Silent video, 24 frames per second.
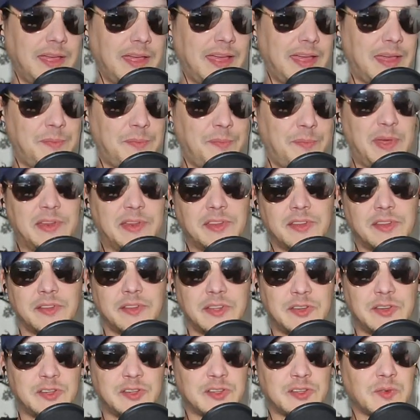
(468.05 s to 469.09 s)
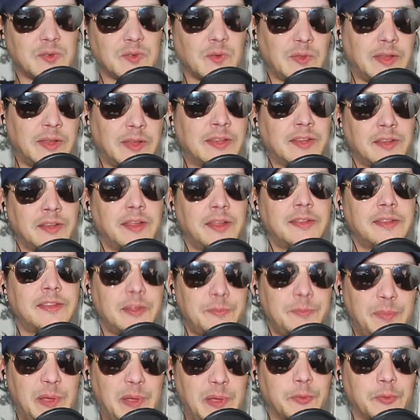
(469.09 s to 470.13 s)
And basically just let's let these
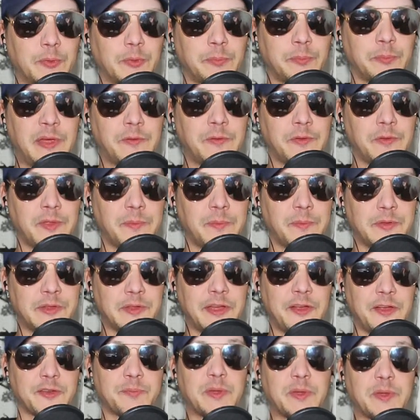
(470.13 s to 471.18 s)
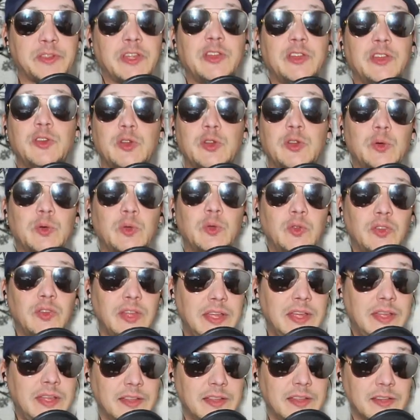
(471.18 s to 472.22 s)
people speak for themselves. But the news
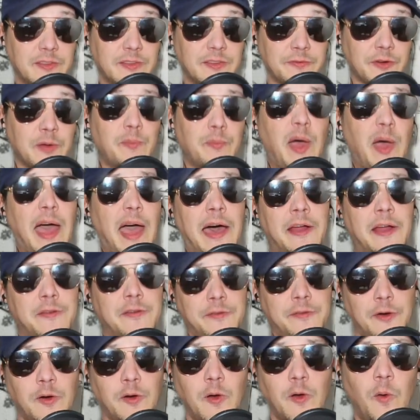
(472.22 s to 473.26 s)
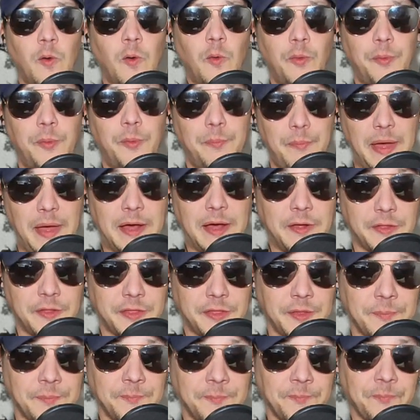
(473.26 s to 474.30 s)
is from out of her own mouth
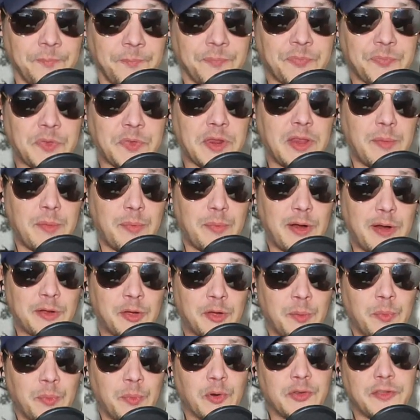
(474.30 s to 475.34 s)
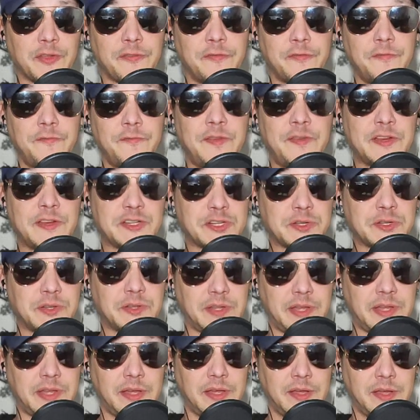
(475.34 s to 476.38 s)
that Brett Cooper is
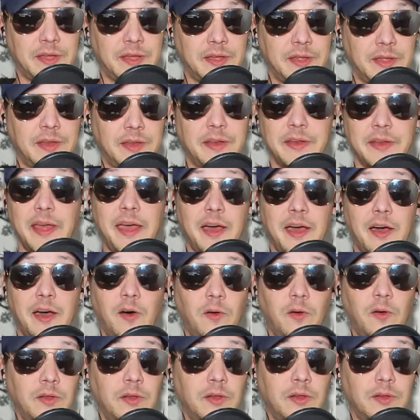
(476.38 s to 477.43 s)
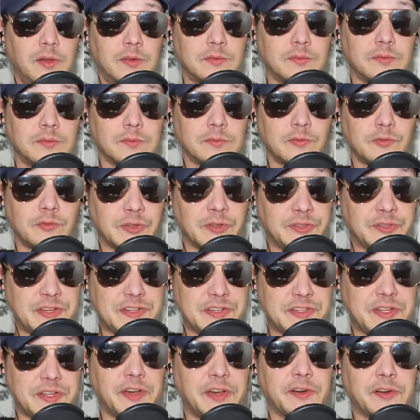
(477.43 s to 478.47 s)
officially now, since he's
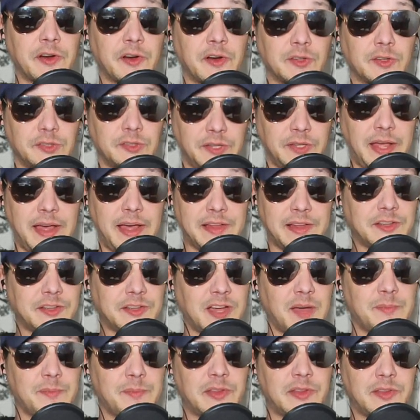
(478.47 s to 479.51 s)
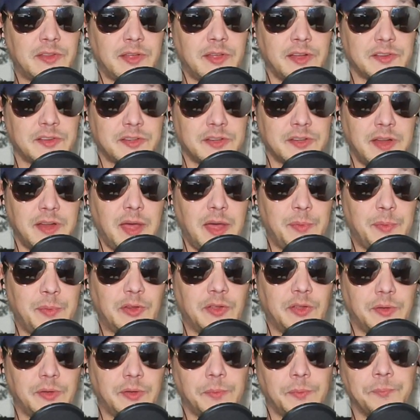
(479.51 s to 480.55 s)
done her last comment section
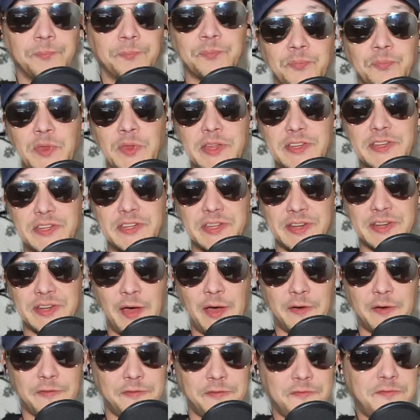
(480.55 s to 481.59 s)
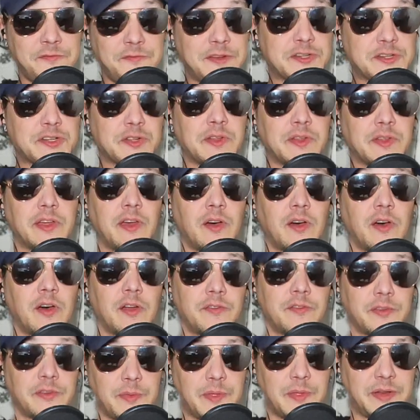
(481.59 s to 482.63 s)
episode, she's now officially gone
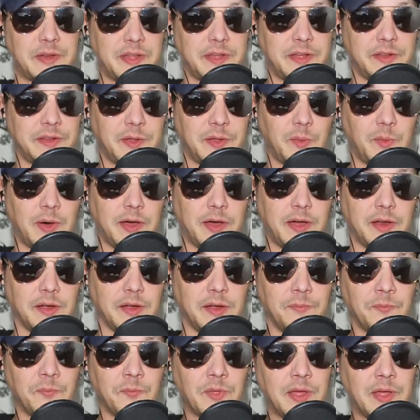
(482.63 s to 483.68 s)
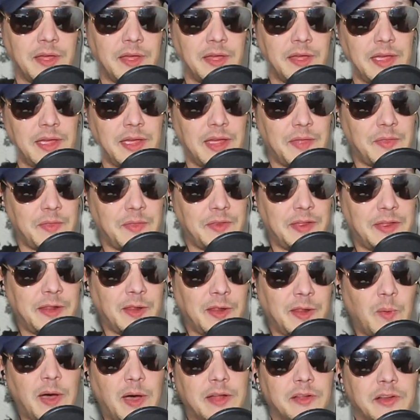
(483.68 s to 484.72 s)
from the Daily Wire. And the Daily
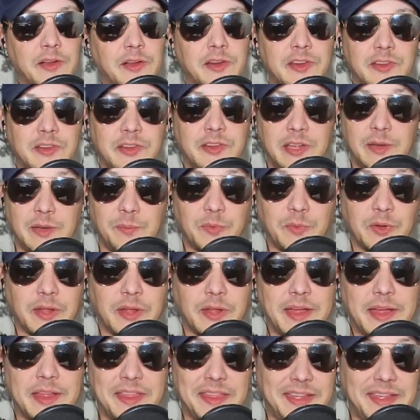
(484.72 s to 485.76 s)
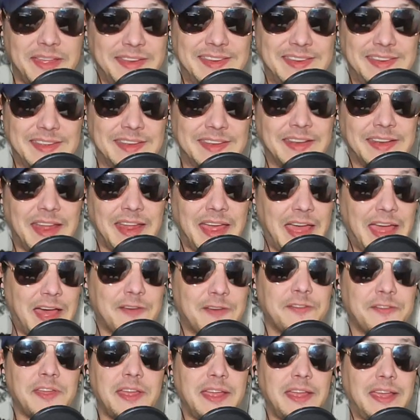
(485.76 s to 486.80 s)
Wire seemed like they didn't have
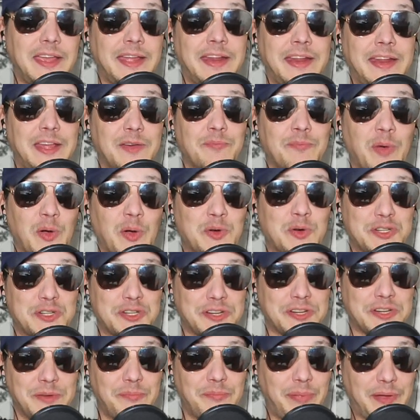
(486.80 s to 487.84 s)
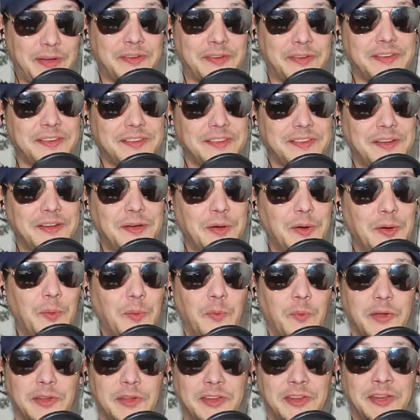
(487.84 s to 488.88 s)
any emotion about it
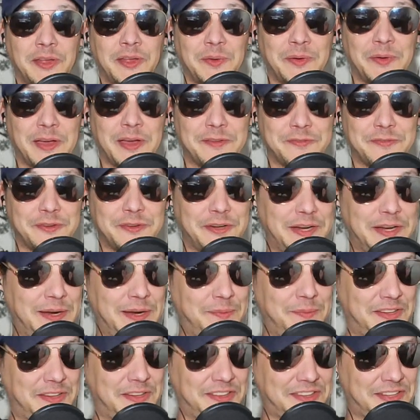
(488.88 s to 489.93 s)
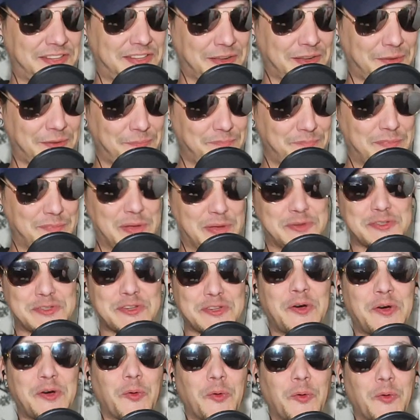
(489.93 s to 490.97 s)
whatsoever. It was the most
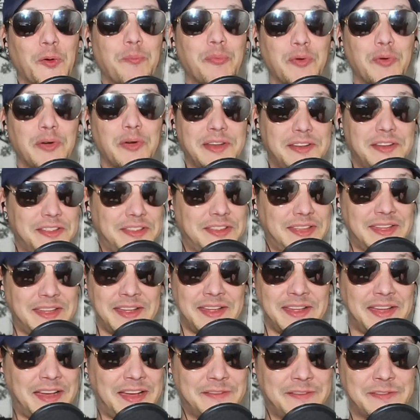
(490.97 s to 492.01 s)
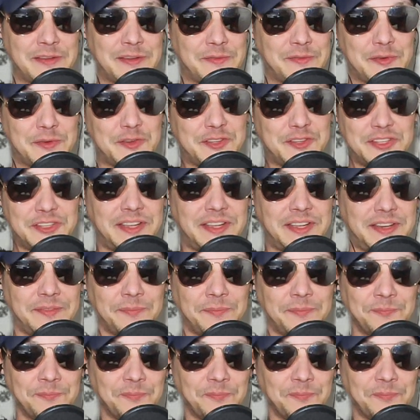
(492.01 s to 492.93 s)
corporate thing I've ever seen.